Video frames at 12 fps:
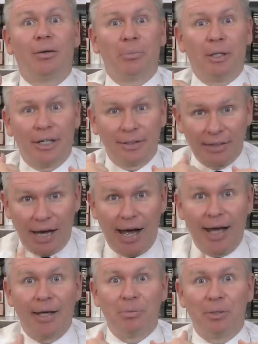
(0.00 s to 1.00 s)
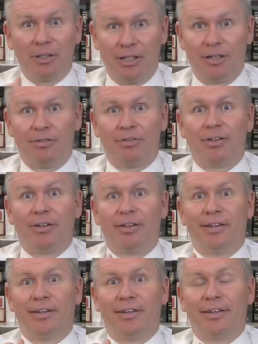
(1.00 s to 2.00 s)
Because I believe
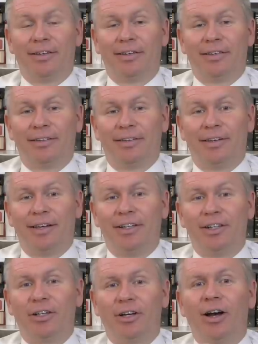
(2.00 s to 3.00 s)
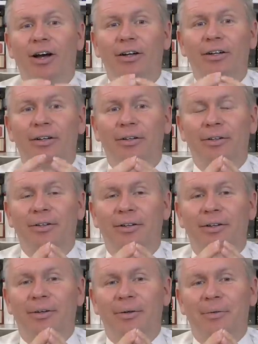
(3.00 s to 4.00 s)
in a God
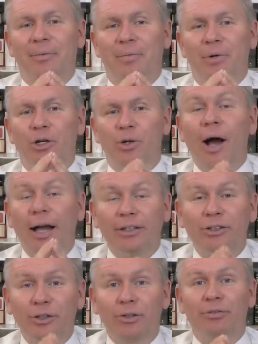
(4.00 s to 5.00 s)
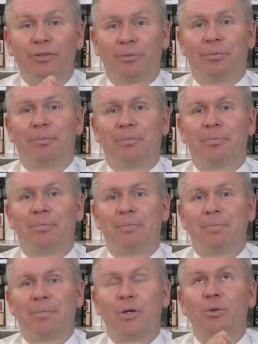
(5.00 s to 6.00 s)
who I serve,
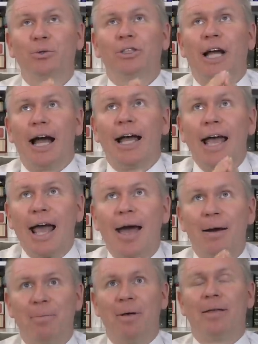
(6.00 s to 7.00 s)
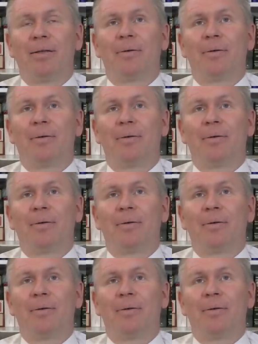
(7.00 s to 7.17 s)
whose I am.